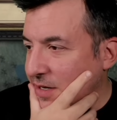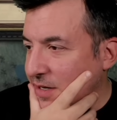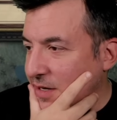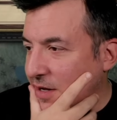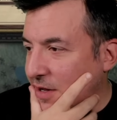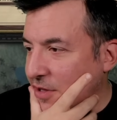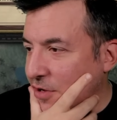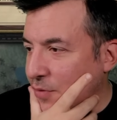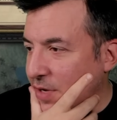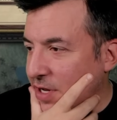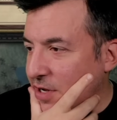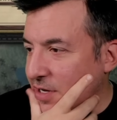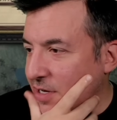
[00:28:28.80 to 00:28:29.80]
Although we
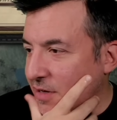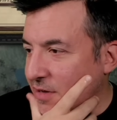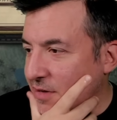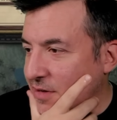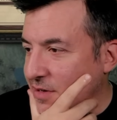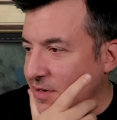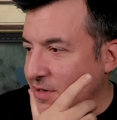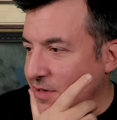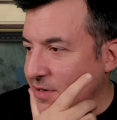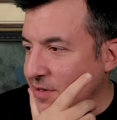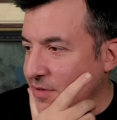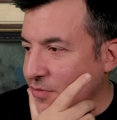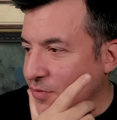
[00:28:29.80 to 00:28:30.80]
could
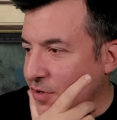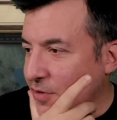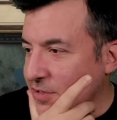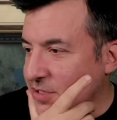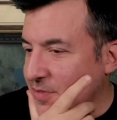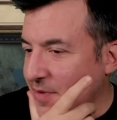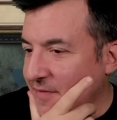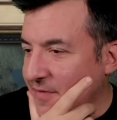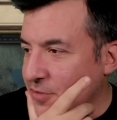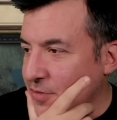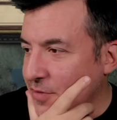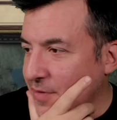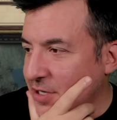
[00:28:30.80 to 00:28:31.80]
recruit some
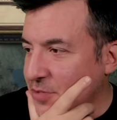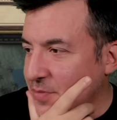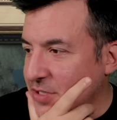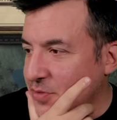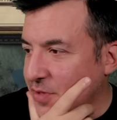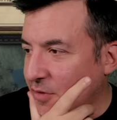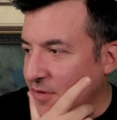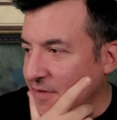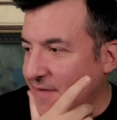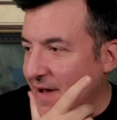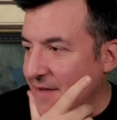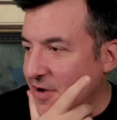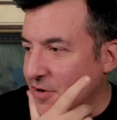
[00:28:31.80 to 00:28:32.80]
infantry regiments with only
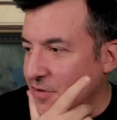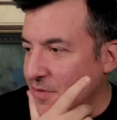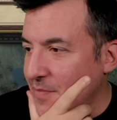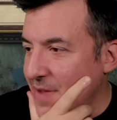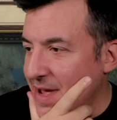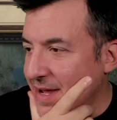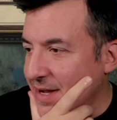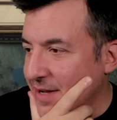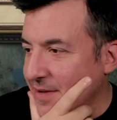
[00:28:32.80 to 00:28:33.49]
500 men.